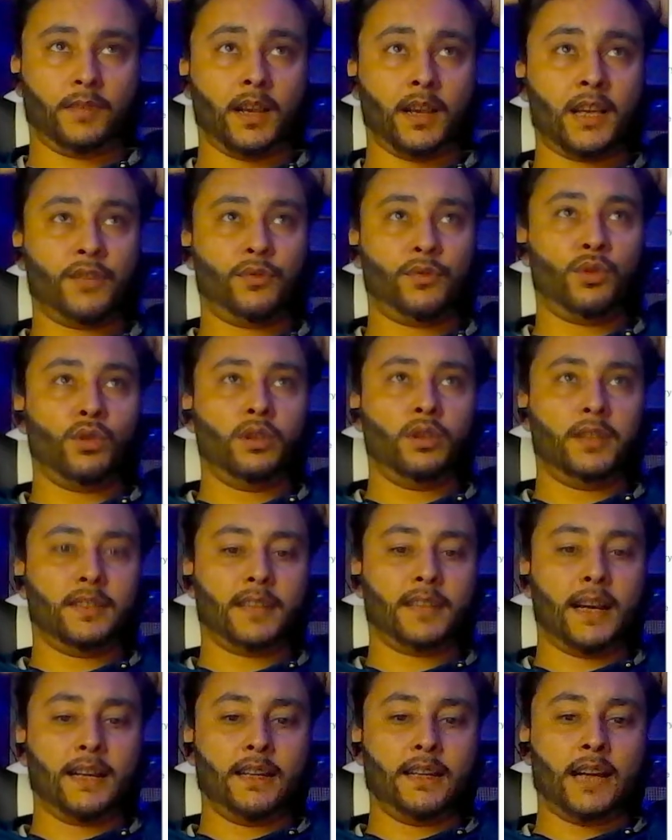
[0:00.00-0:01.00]
As we all
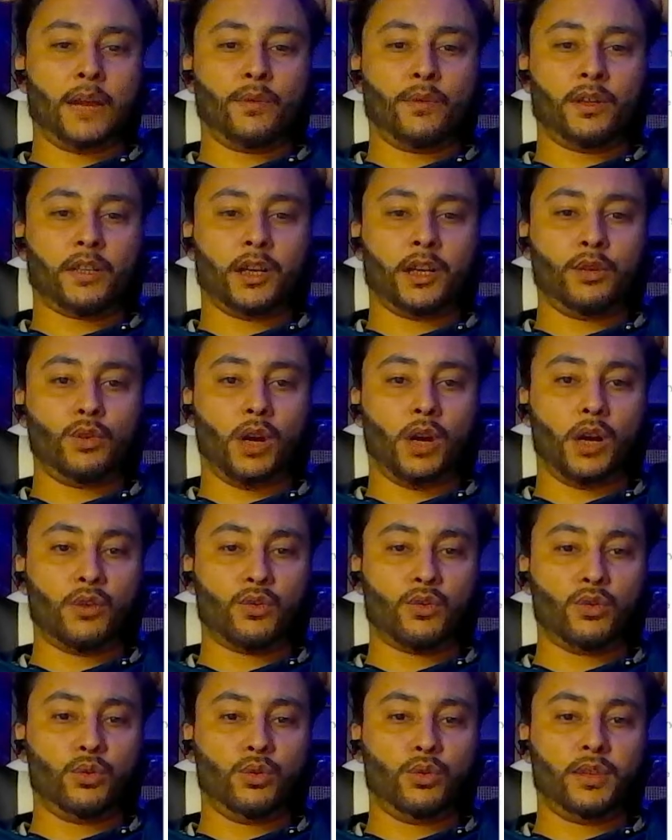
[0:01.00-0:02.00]
decided, I will tell you
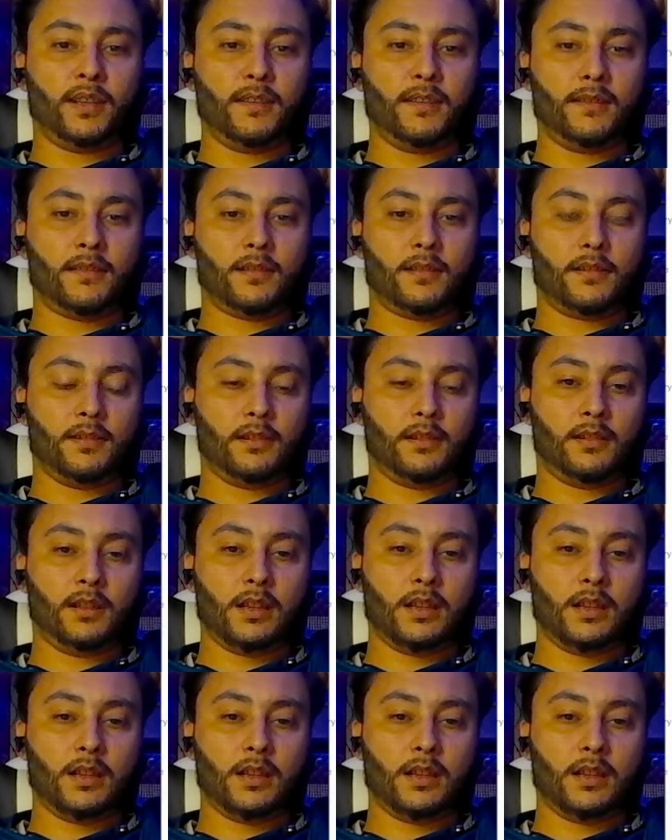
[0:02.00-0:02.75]
how to do things